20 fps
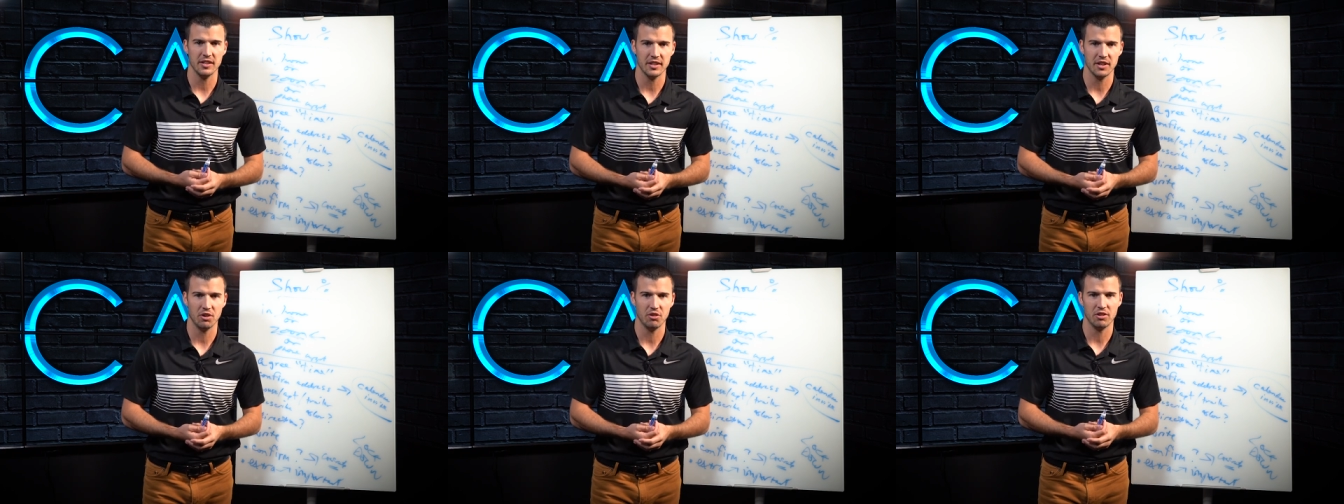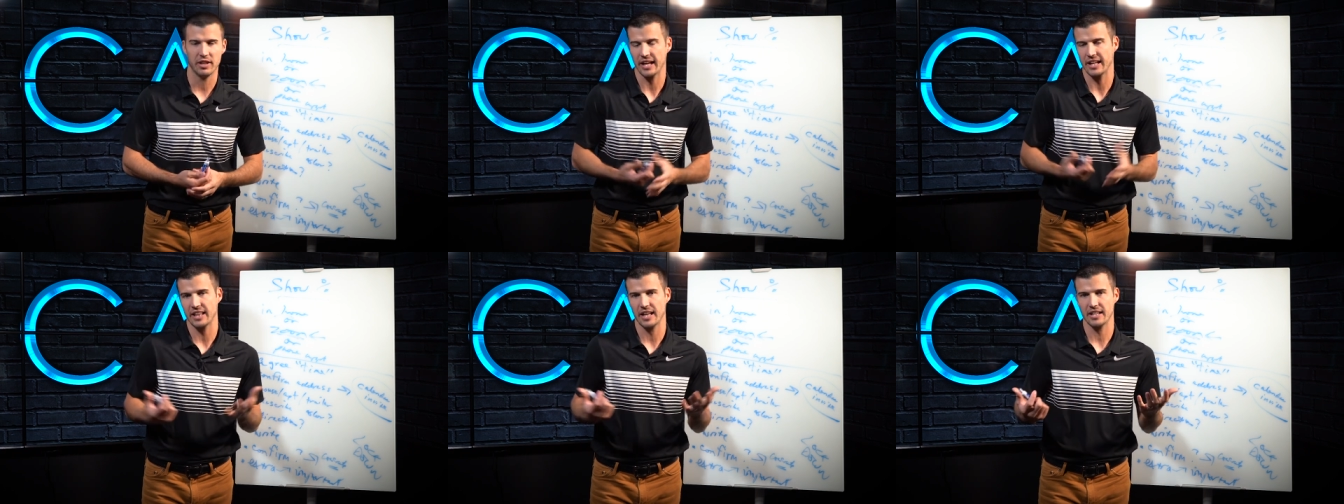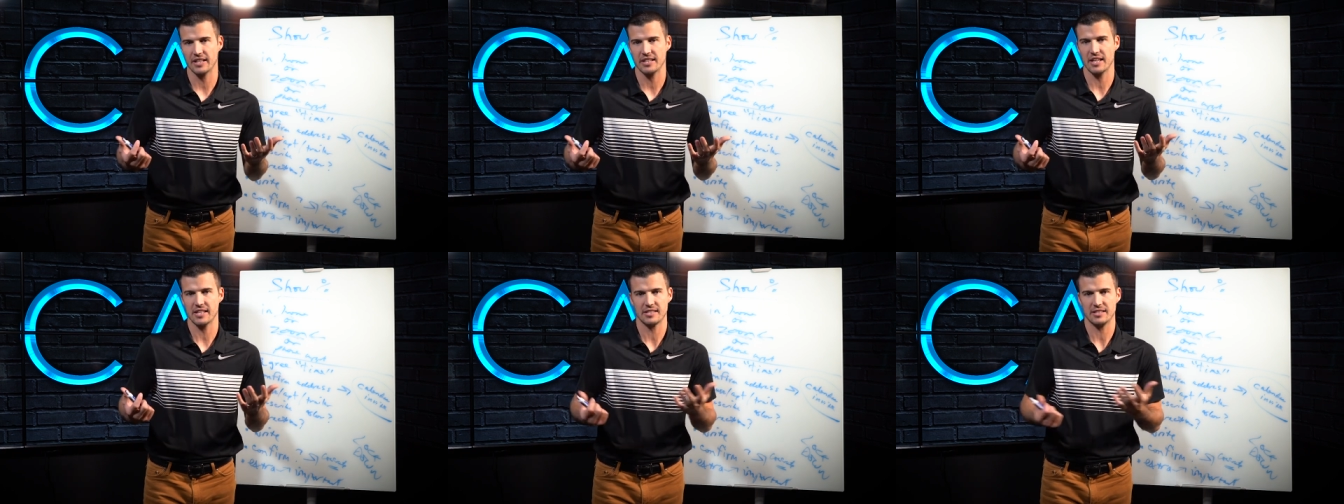you know, like
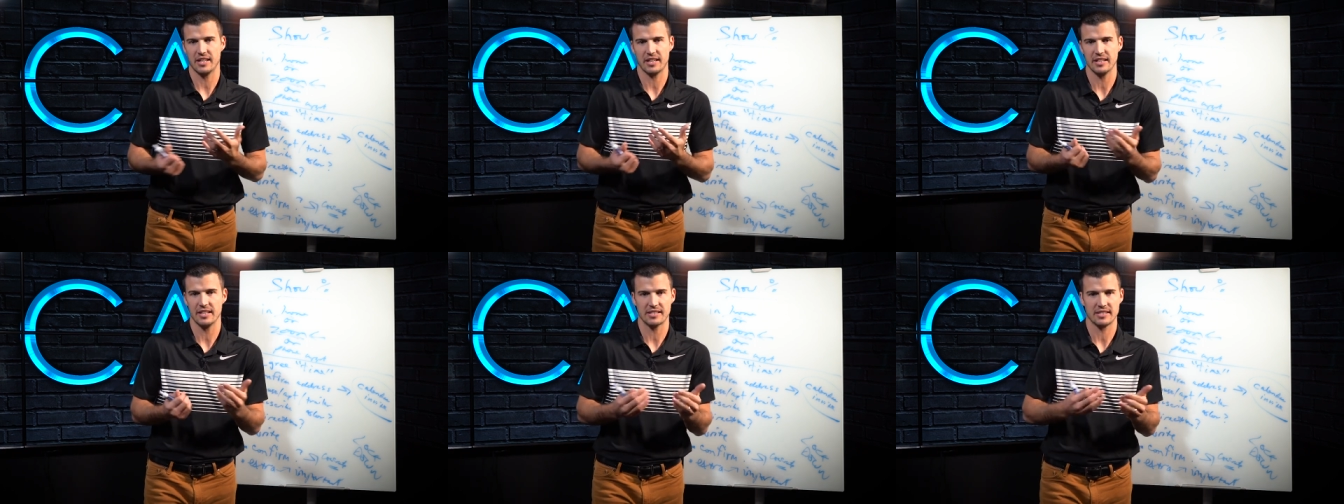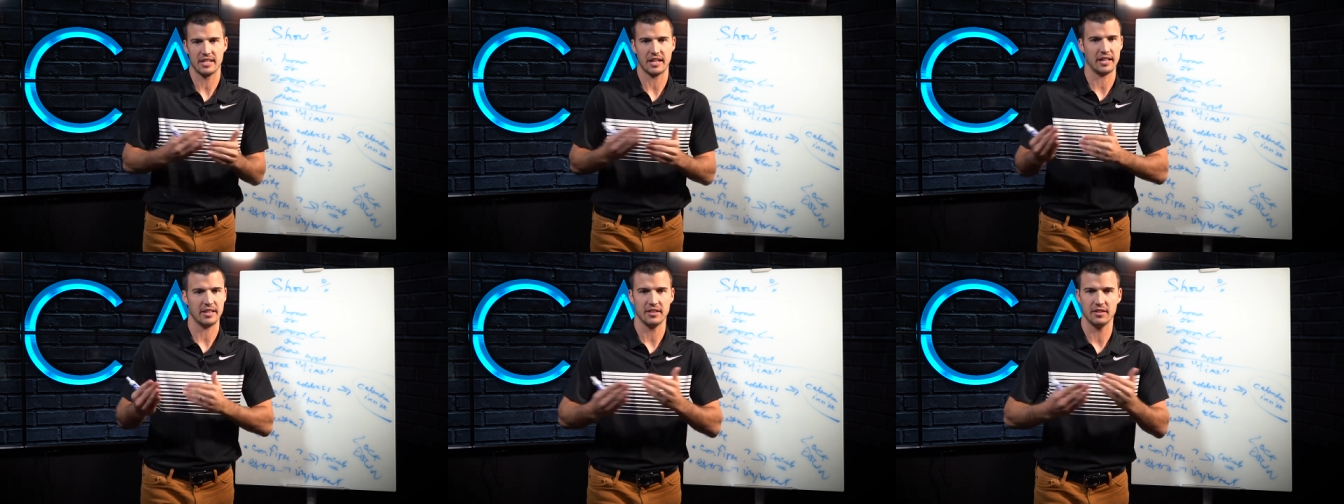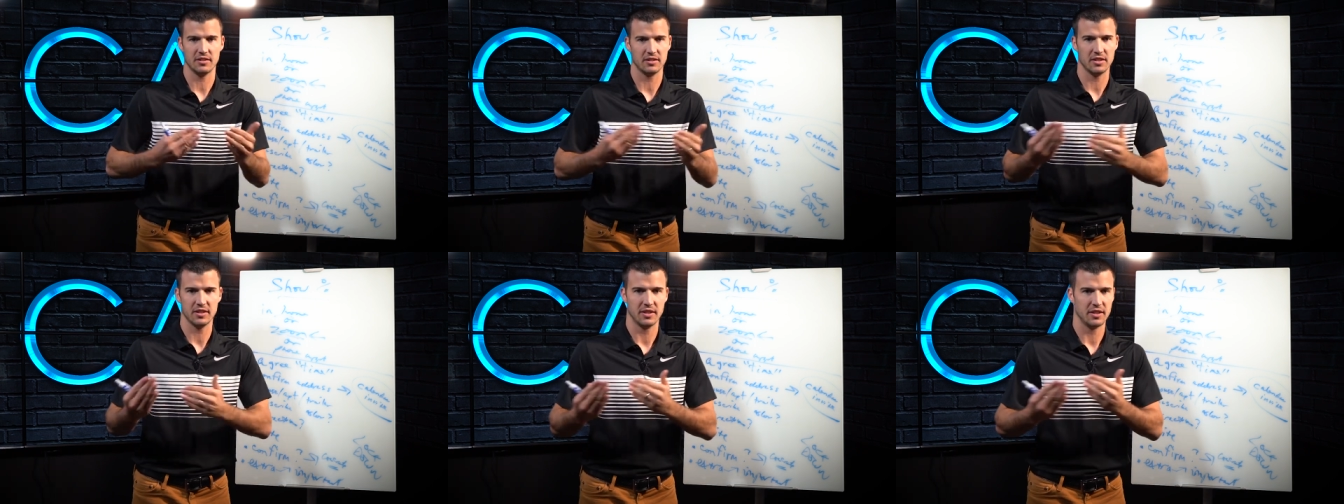that's
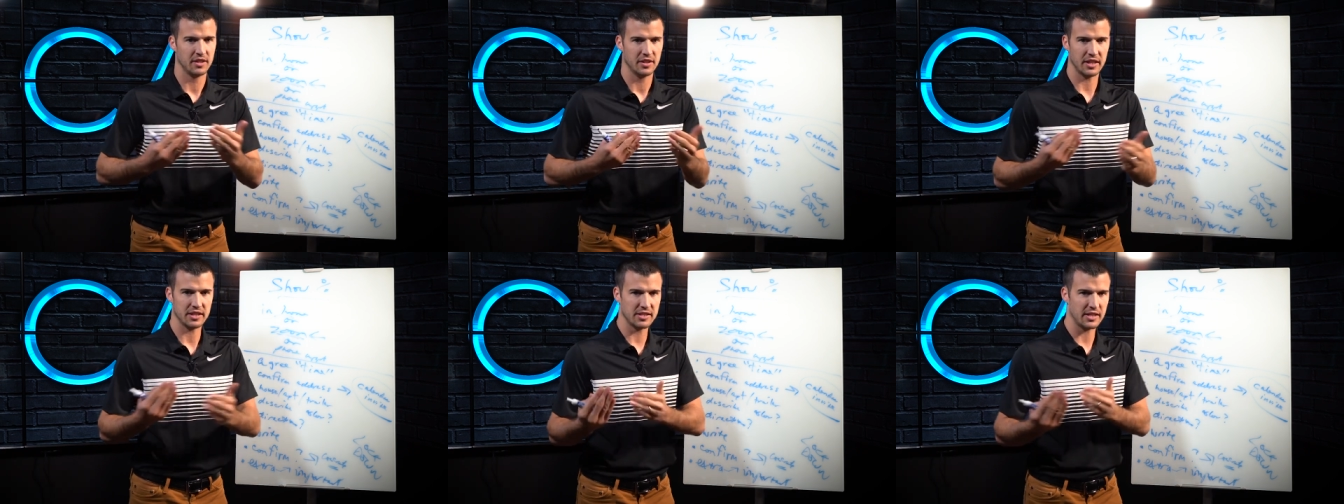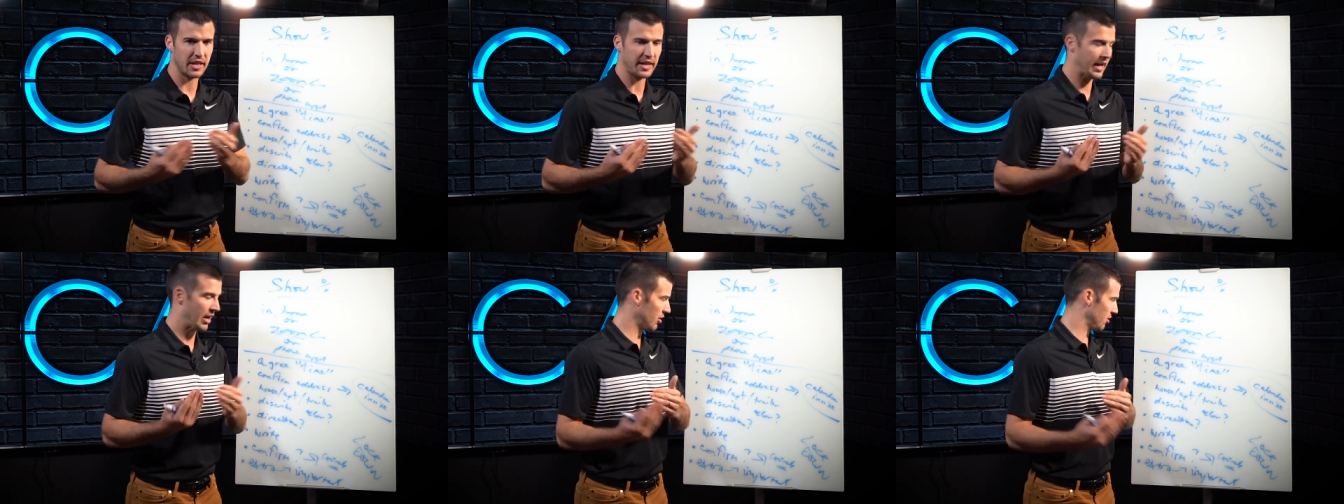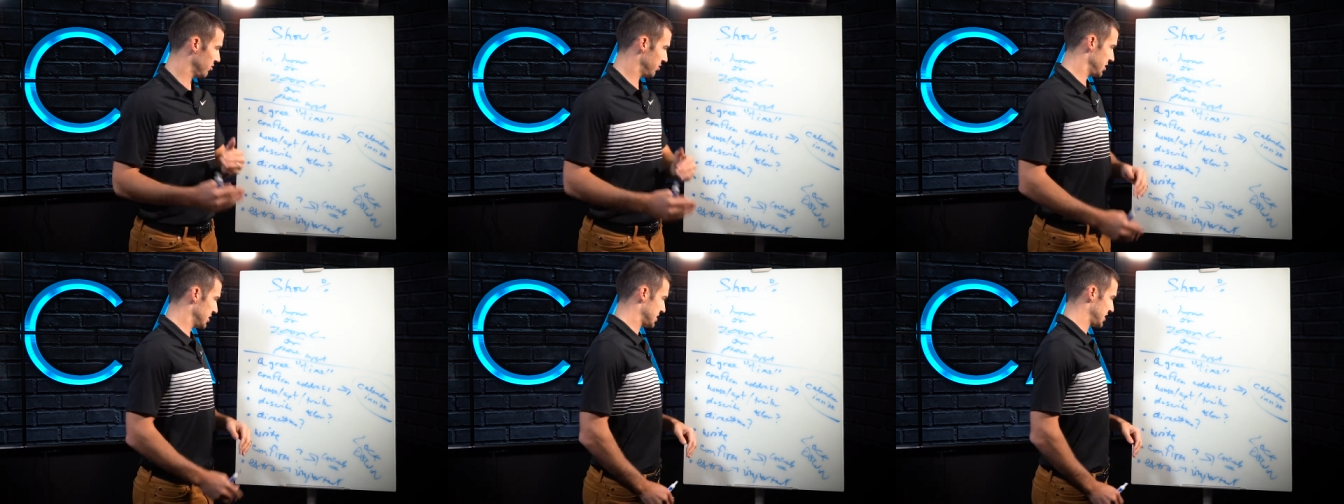not how
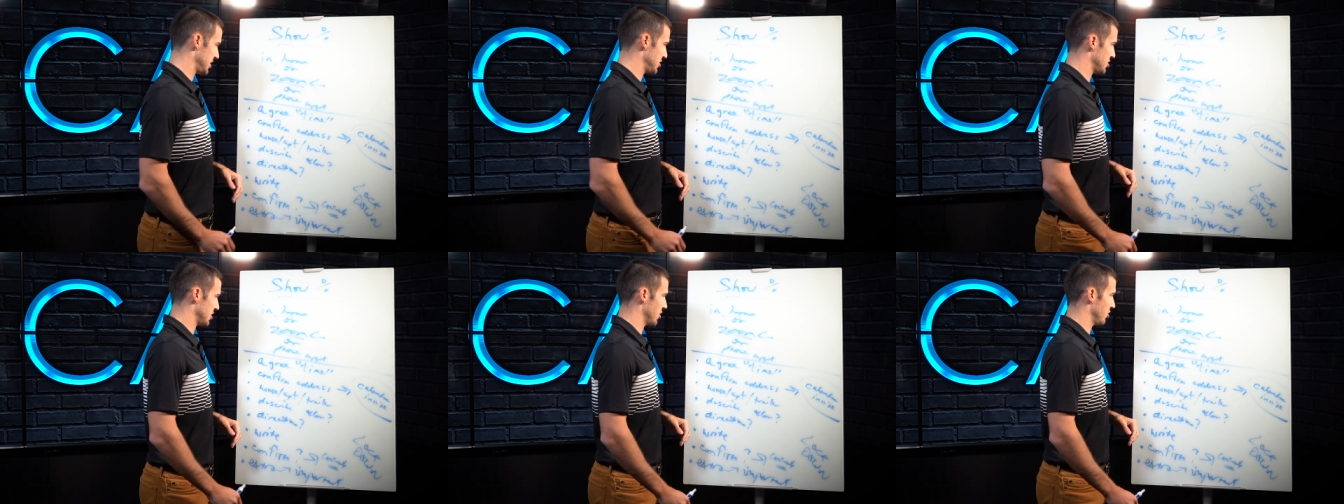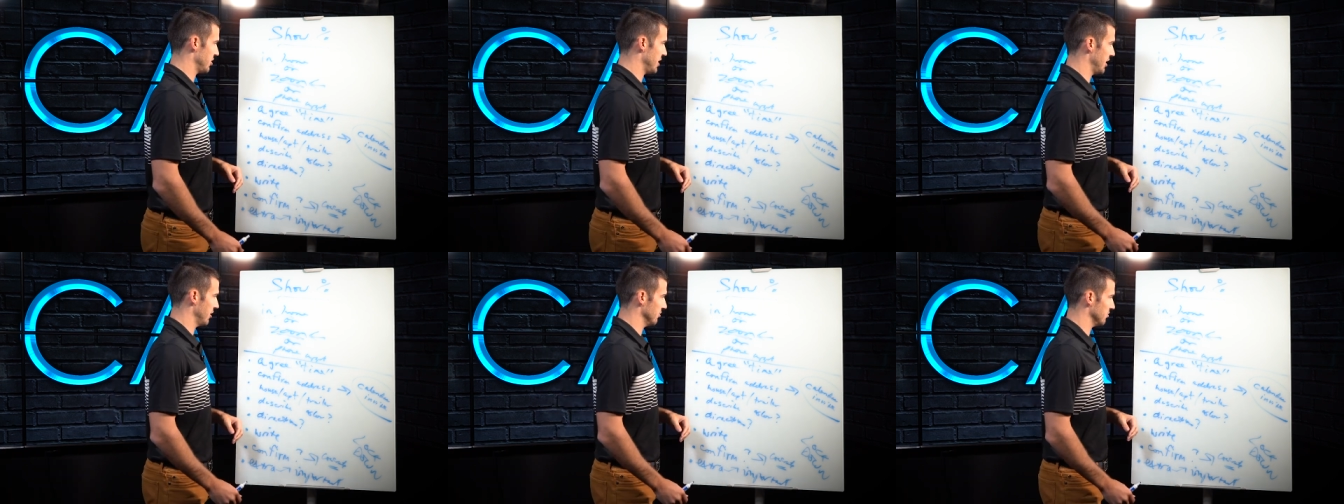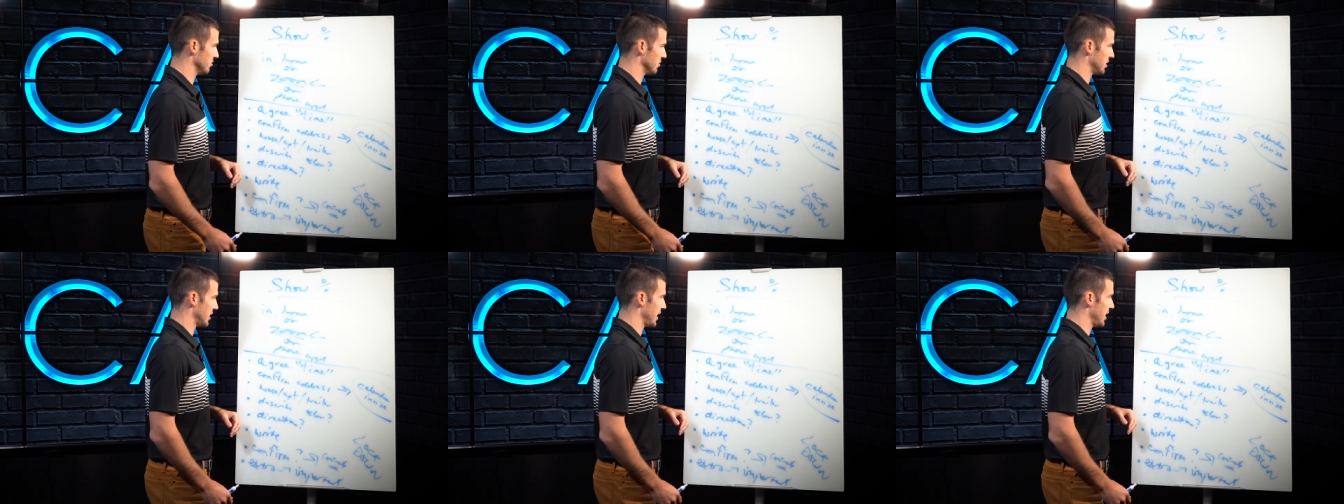this thing should go down,
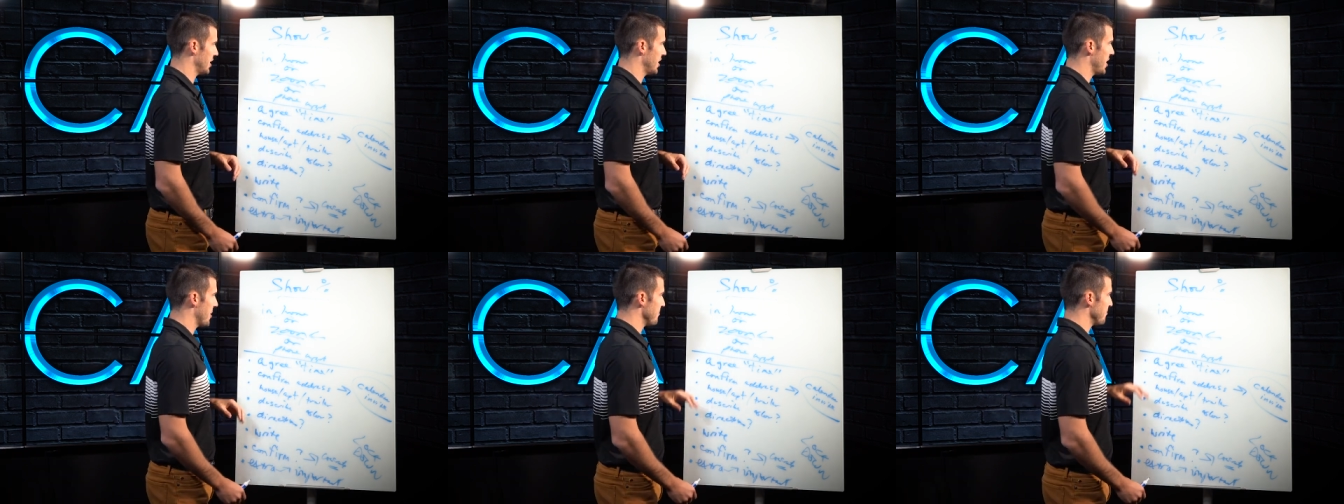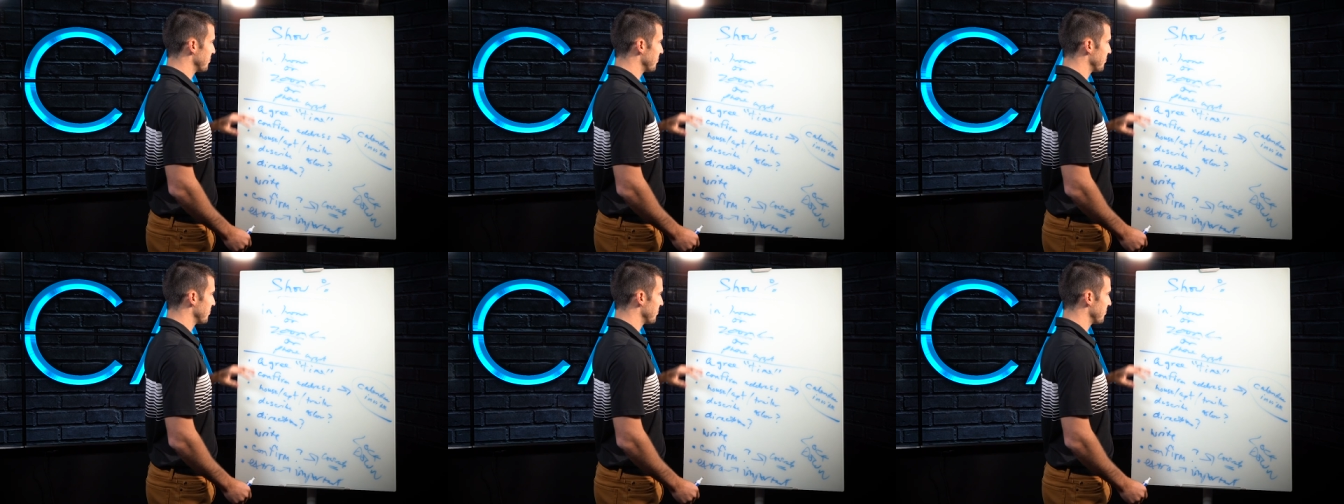okay?